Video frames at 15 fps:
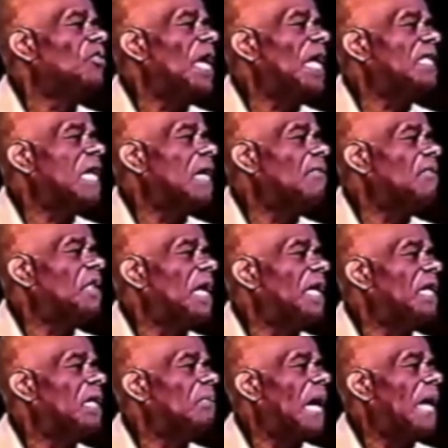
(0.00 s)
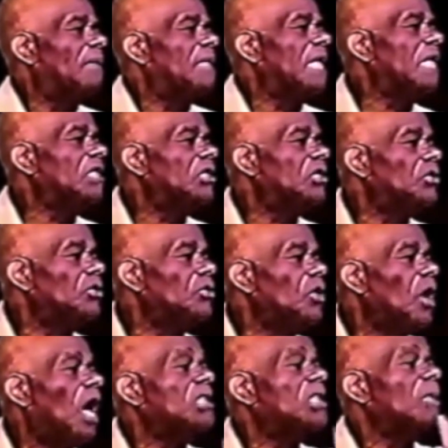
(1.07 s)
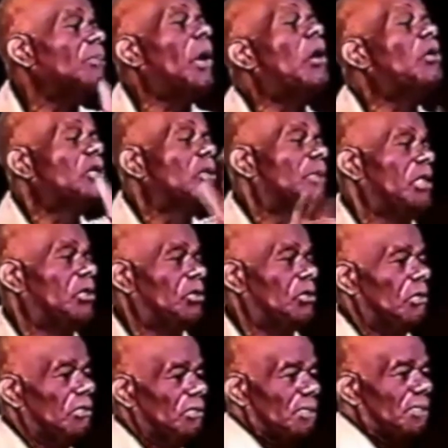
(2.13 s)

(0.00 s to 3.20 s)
thinks everything in the Bible is true or supposed to be true.